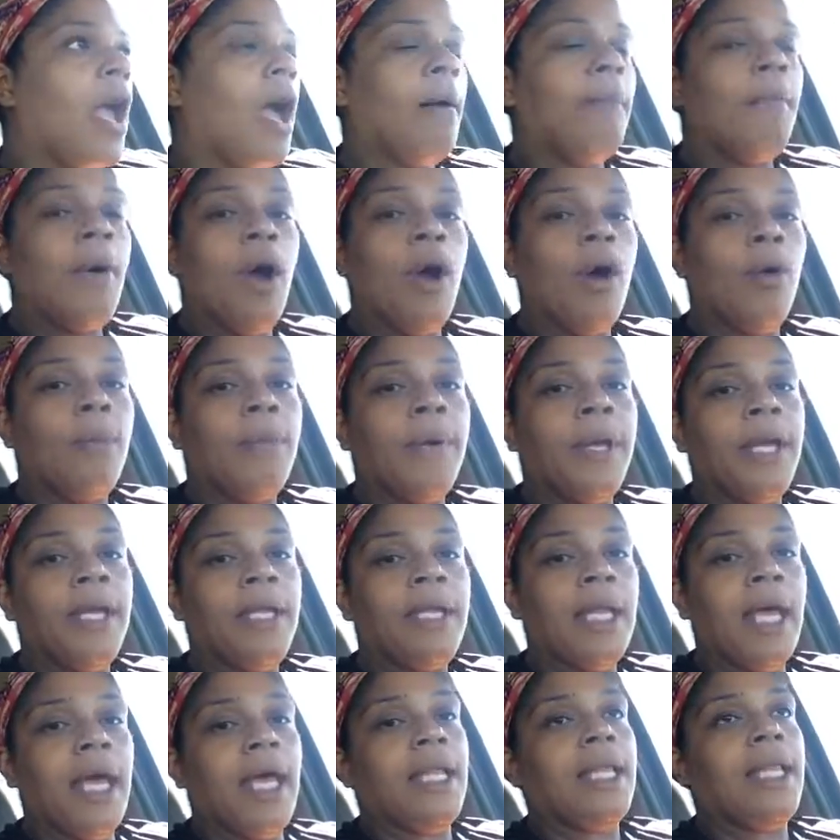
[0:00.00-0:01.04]
I'm
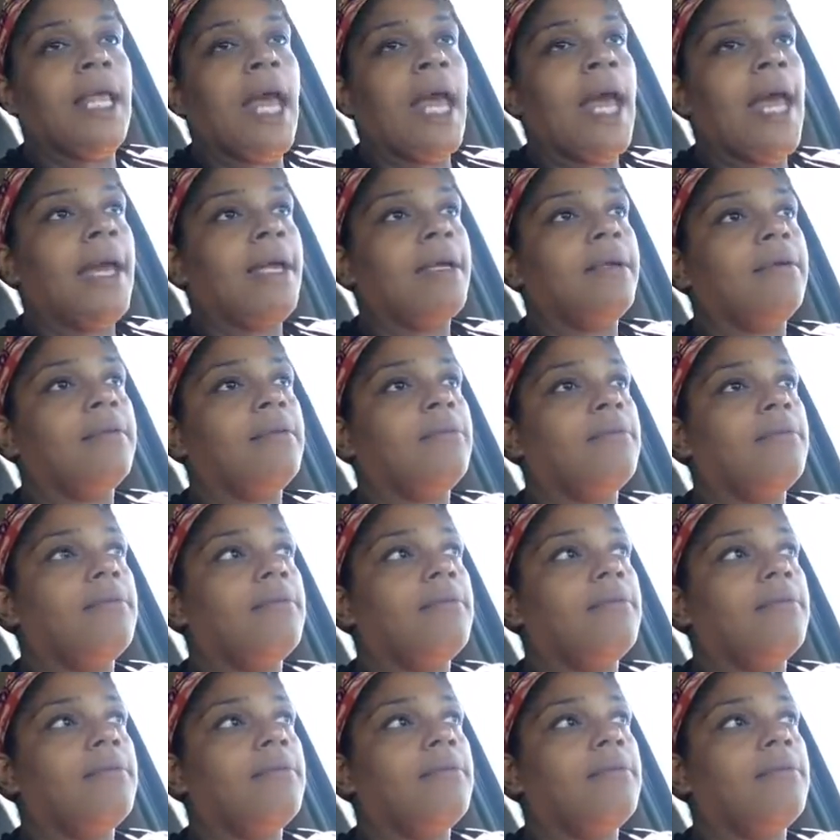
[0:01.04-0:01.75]
hoping that